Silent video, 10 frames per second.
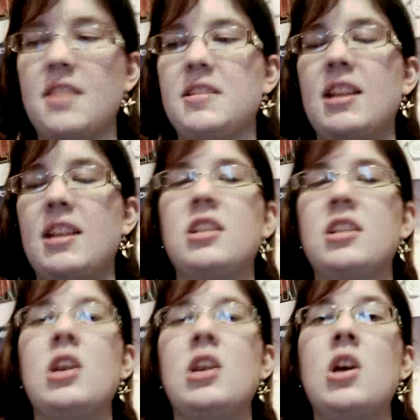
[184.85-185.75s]
set it
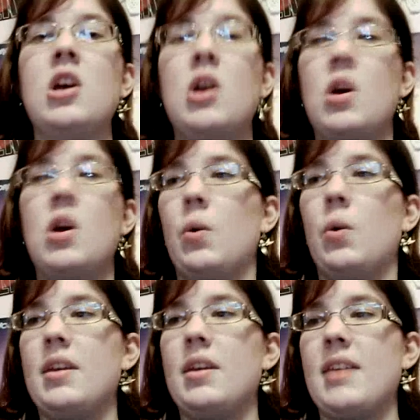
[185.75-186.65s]

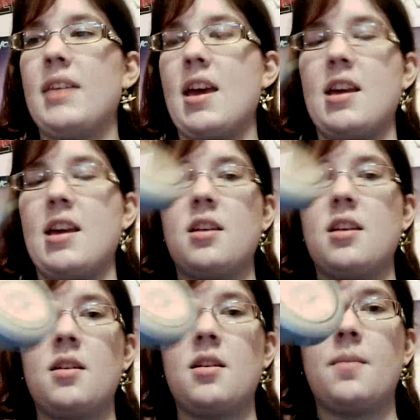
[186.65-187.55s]
with a
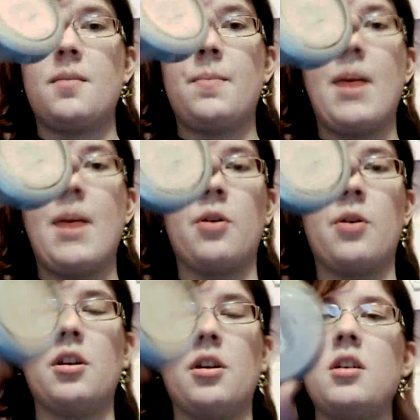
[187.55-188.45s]
powder.